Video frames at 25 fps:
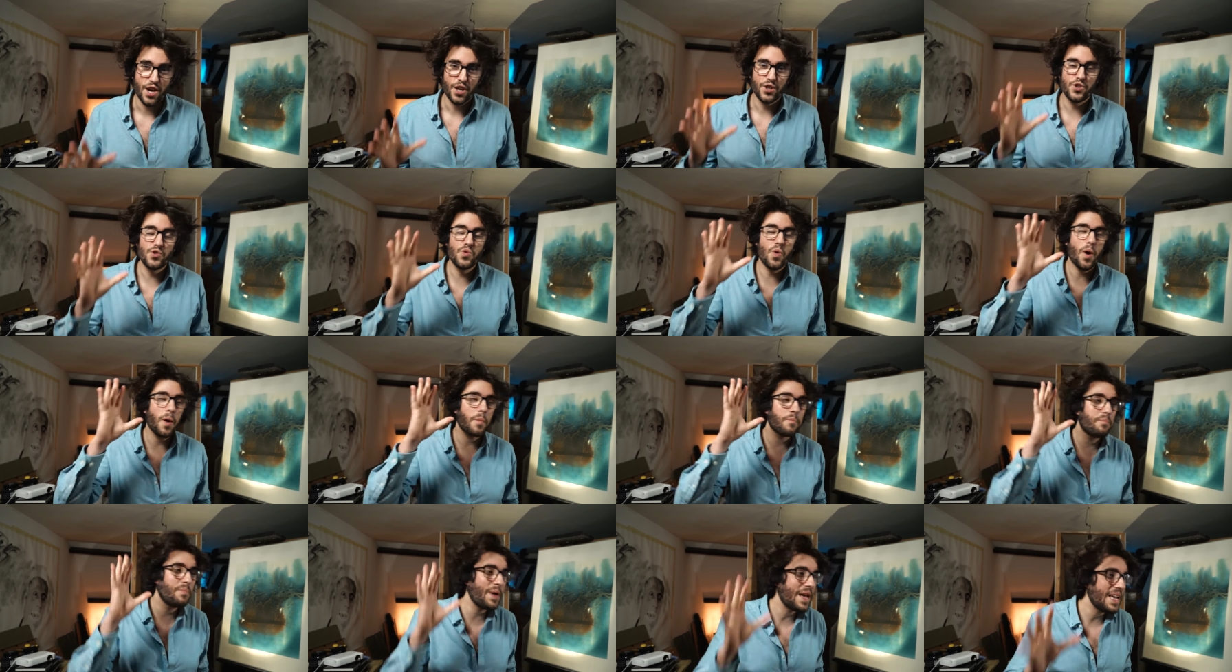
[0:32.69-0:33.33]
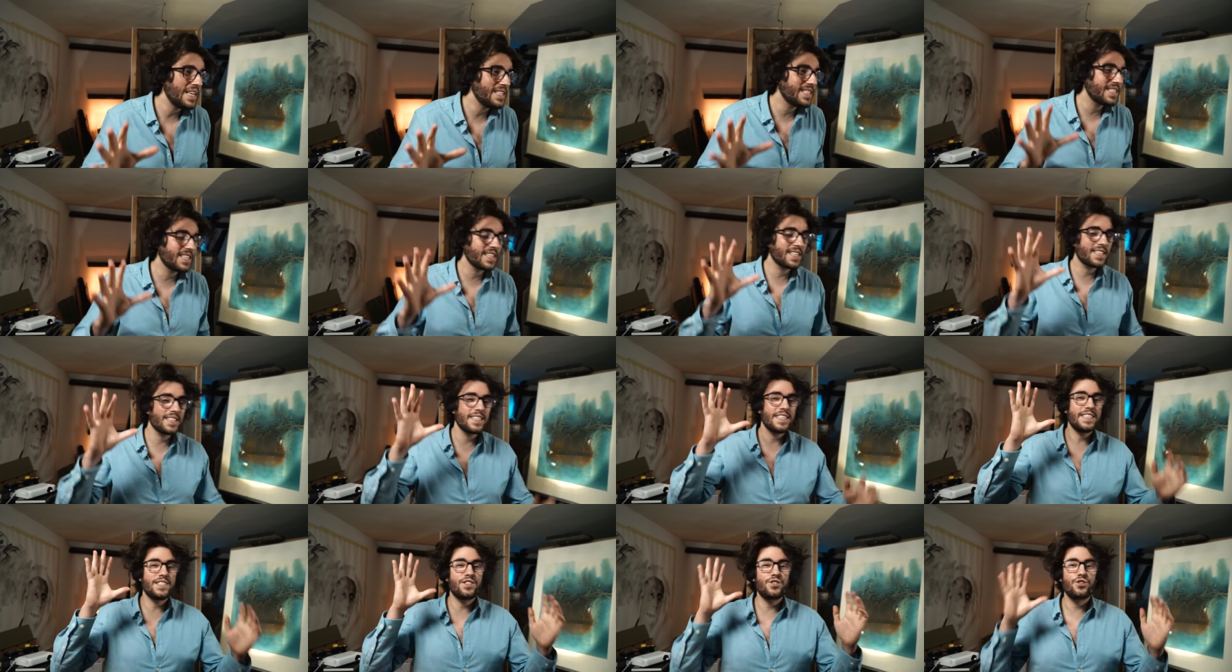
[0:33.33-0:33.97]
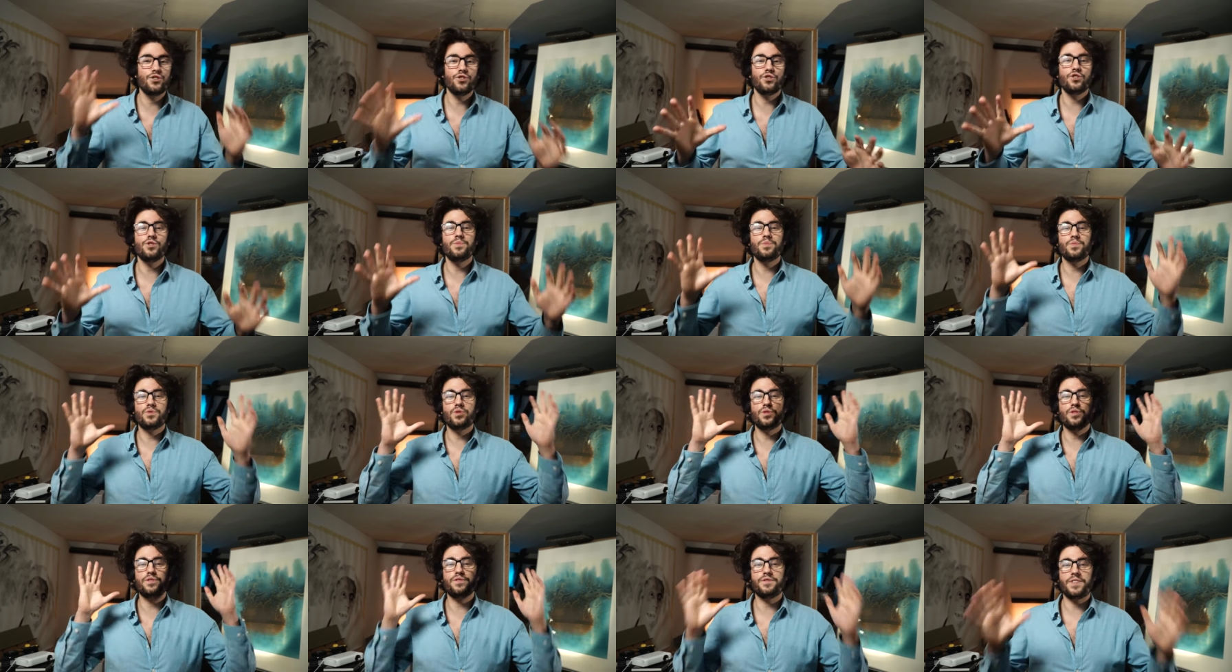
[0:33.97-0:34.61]
you are basically
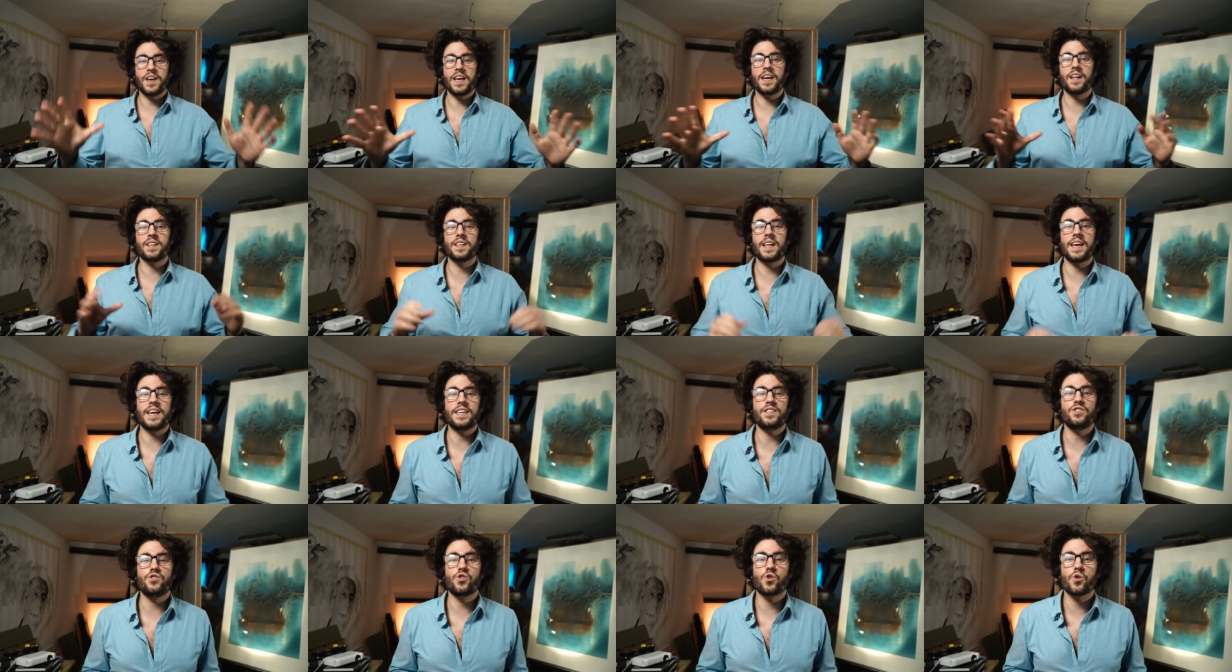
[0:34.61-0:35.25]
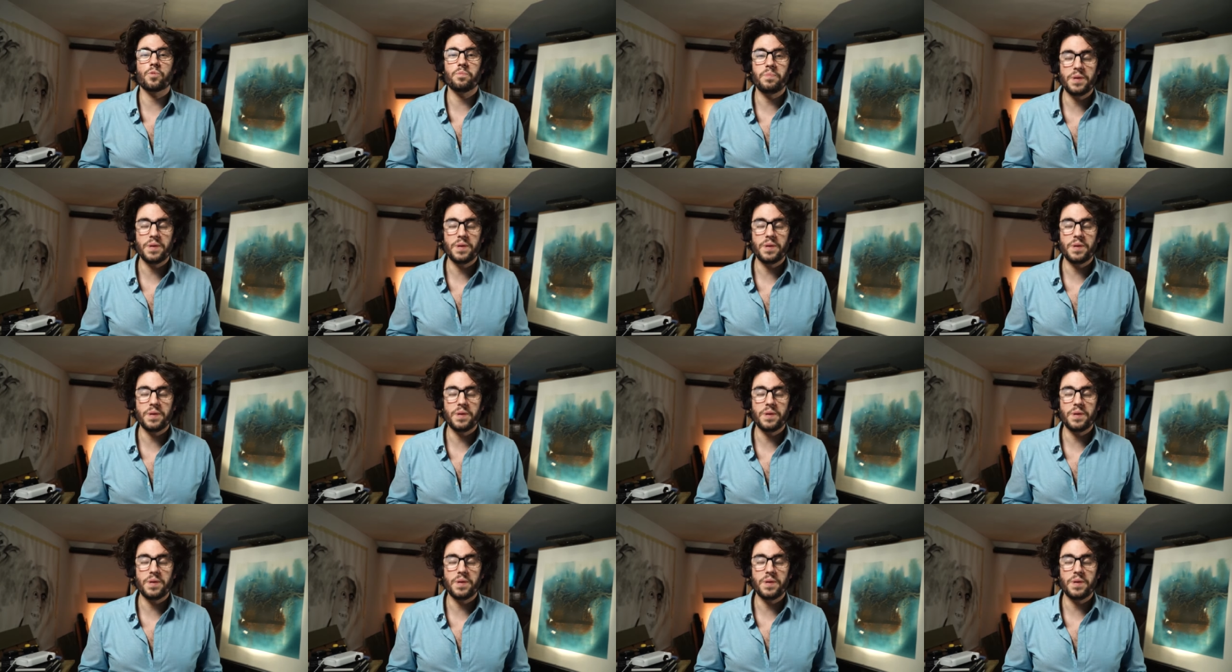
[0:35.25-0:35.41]
doomed to fail in your